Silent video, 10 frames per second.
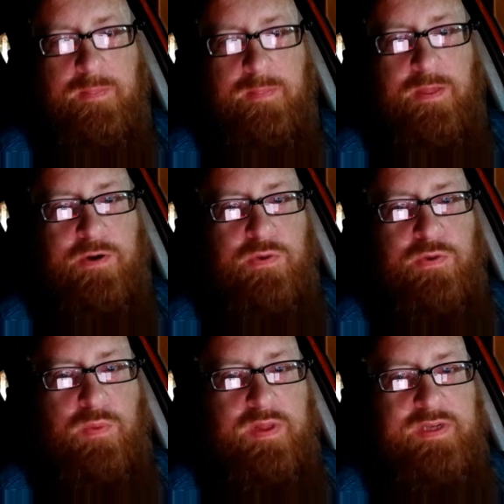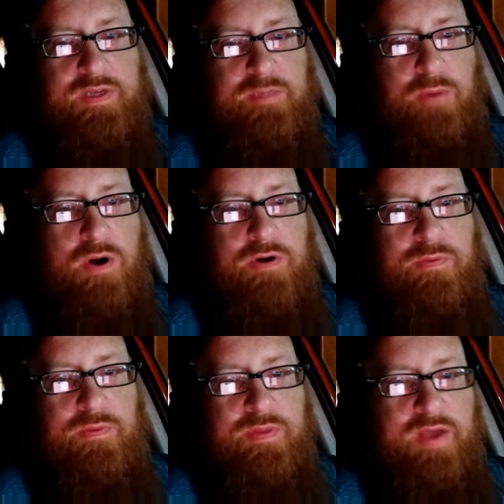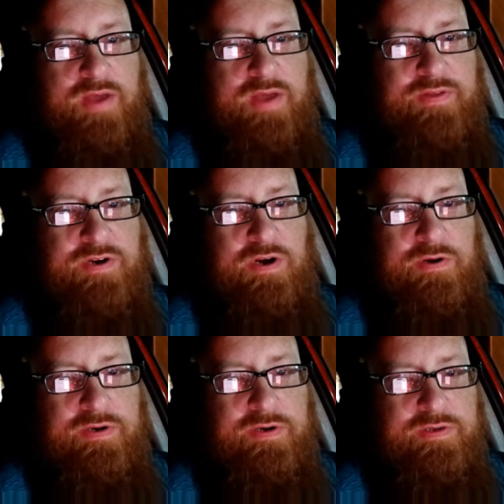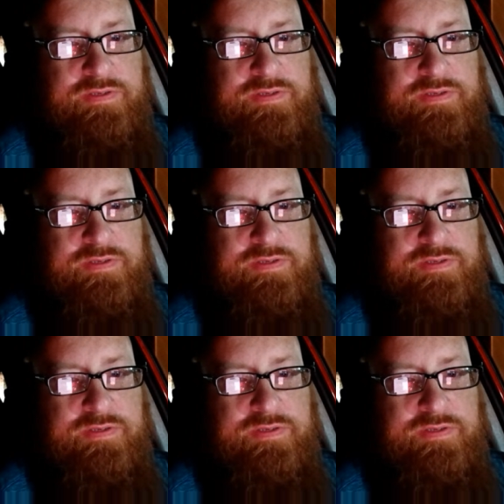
Are you willing to partner with other Curials